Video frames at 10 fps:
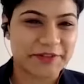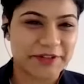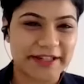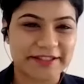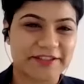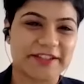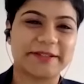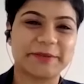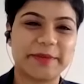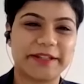for
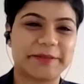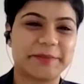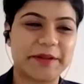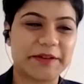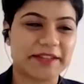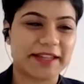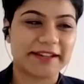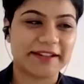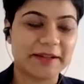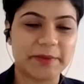HHL Spirit because I
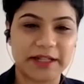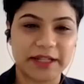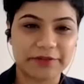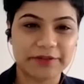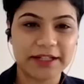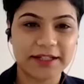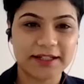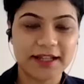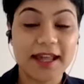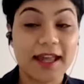really believed in
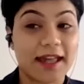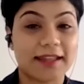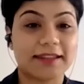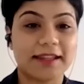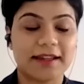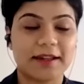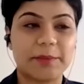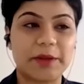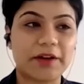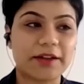it and,
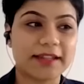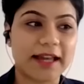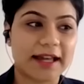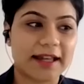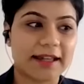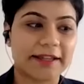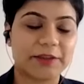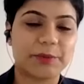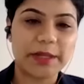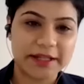and because I
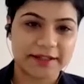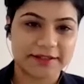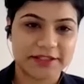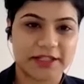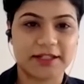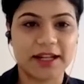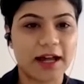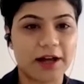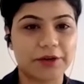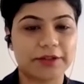experienced it,
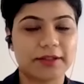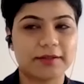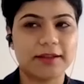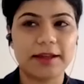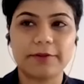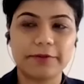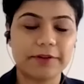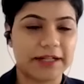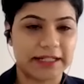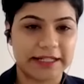how
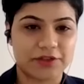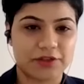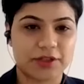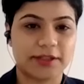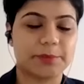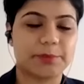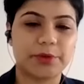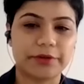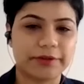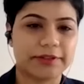everyone at HHL, the
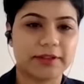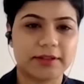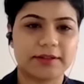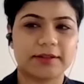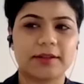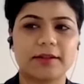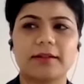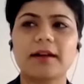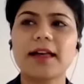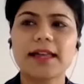professors,
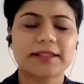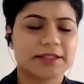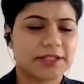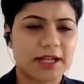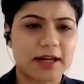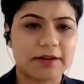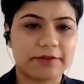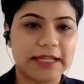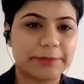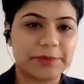the
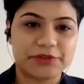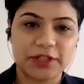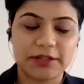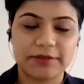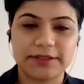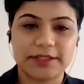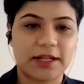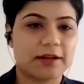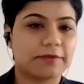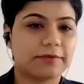staff, the administrative
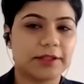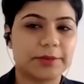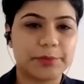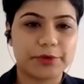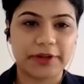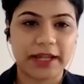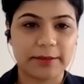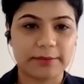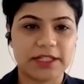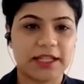staff, the
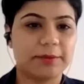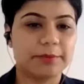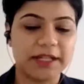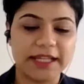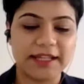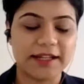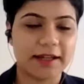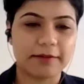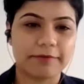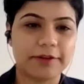program team, dean,
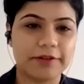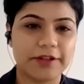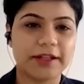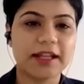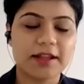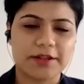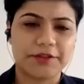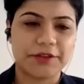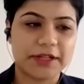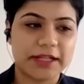everyone
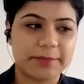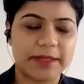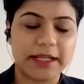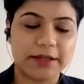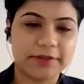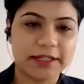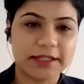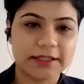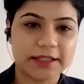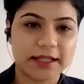really believed in
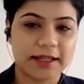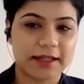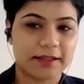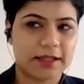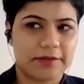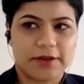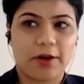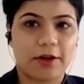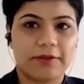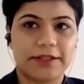it and they were
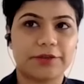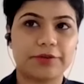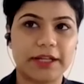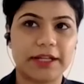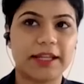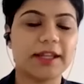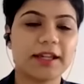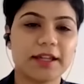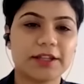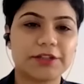always ready
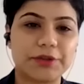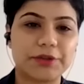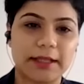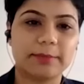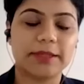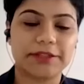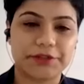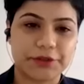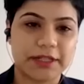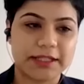to help the
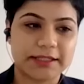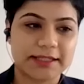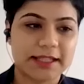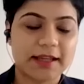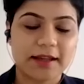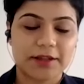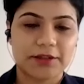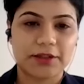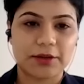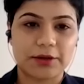students.
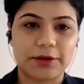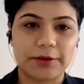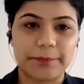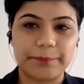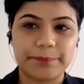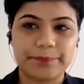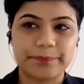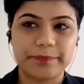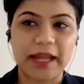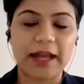So,
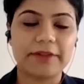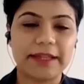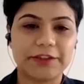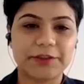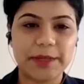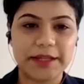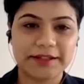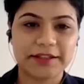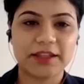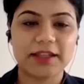having
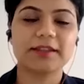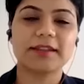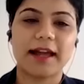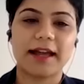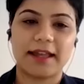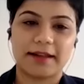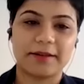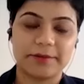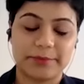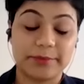experienced this, I
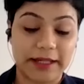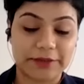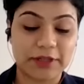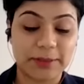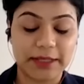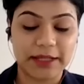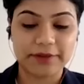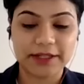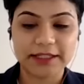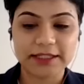actually
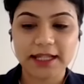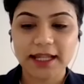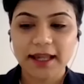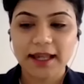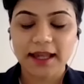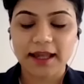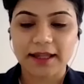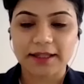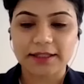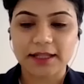believe in it.
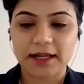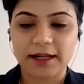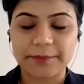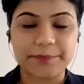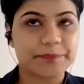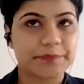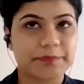And um,